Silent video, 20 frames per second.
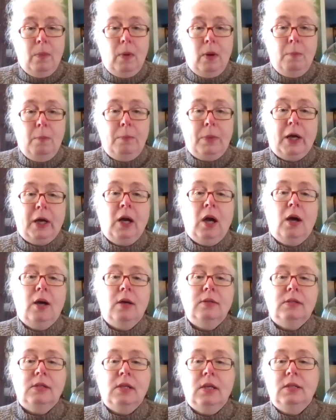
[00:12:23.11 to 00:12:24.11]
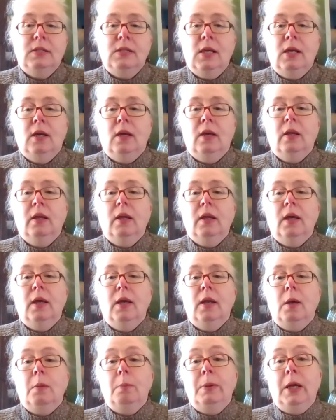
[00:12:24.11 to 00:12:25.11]
Because until
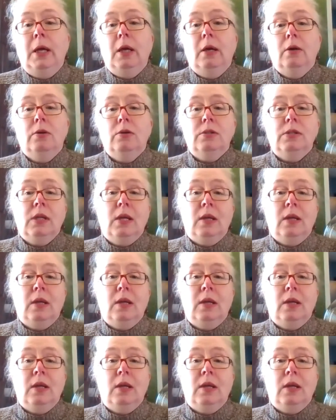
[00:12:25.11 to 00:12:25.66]
it appears